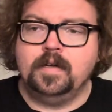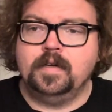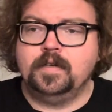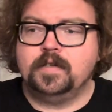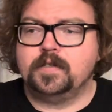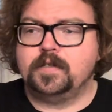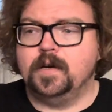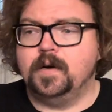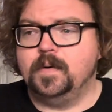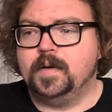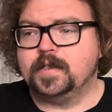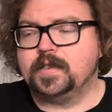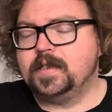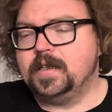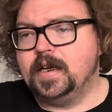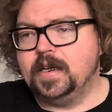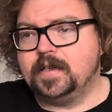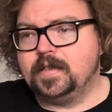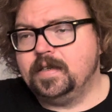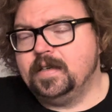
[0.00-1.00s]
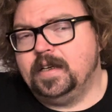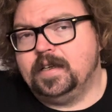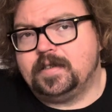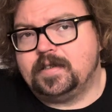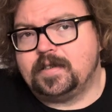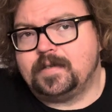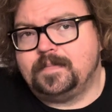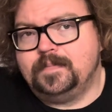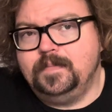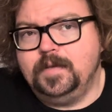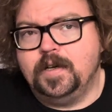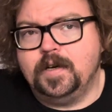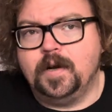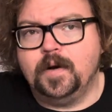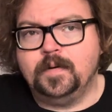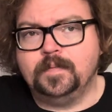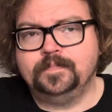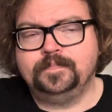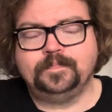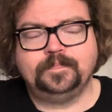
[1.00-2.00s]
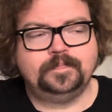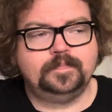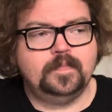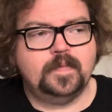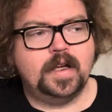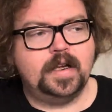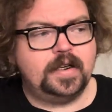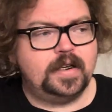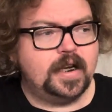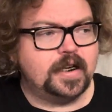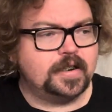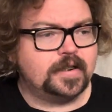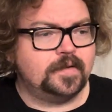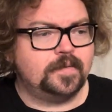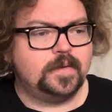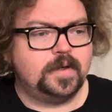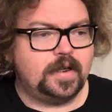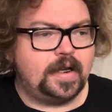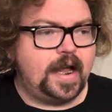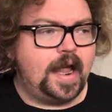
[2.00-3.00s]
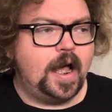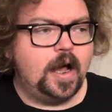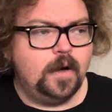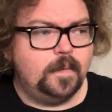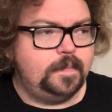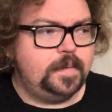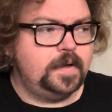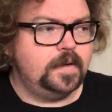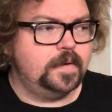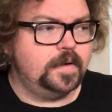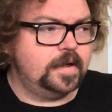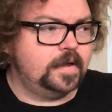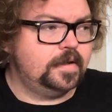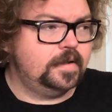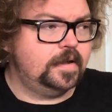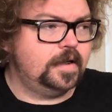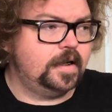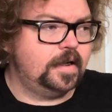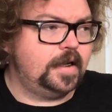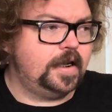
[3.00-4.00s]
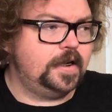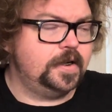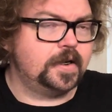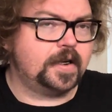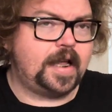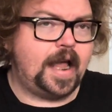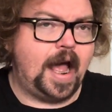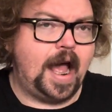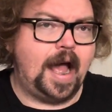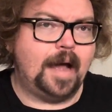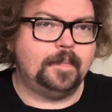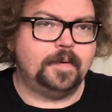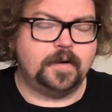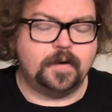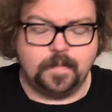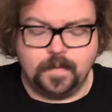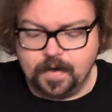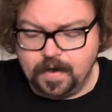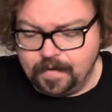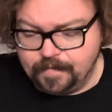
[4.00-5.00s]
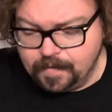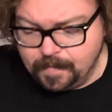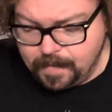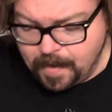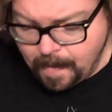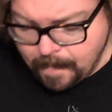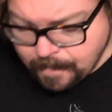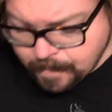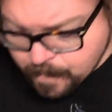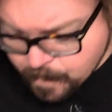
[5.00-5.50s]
so it's you know, it doesn't really help you in your cabin or whatever.